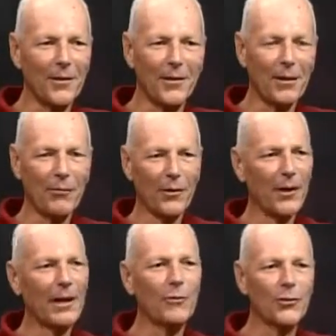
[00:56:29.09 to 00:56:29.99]
I feel
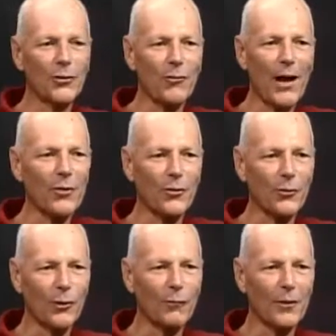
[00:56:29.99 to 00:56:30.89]
like I've just scratched the
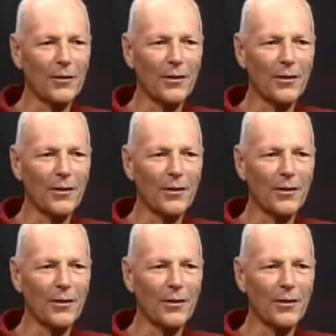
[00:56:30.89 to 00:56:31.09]
surface.